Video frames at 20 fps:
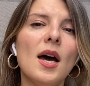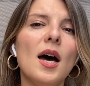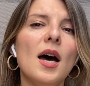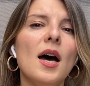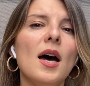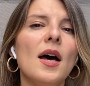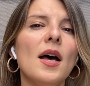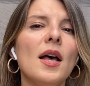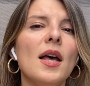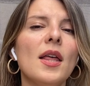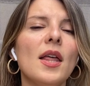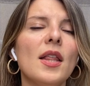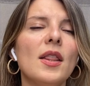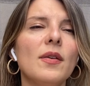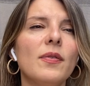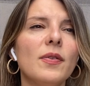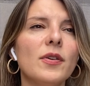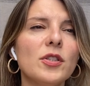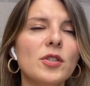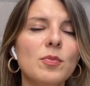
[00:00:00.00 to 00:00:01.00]
uh, at
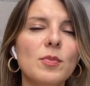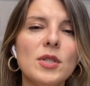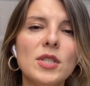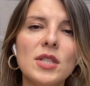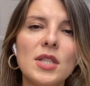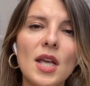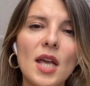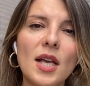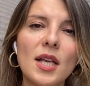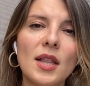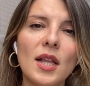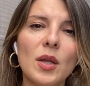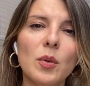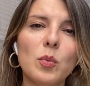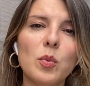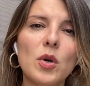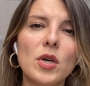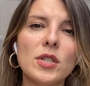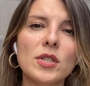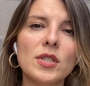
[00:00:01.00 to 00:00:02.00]
the first mistake
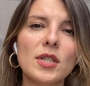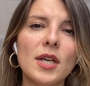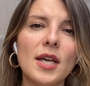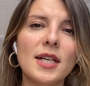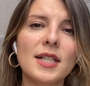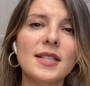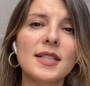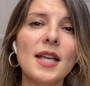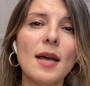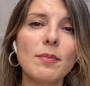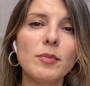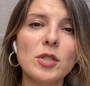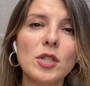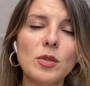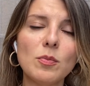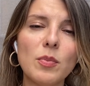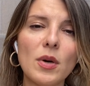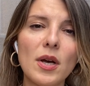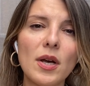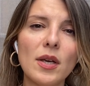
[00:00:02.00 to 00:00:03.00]
that was
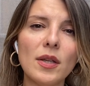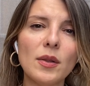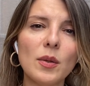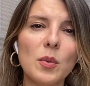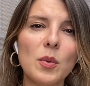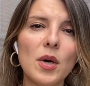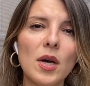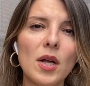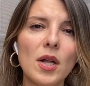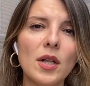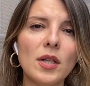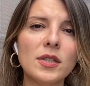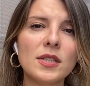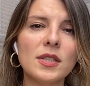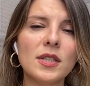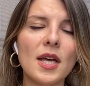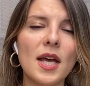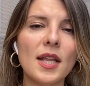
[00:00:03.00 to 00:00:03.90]
accepted by the world,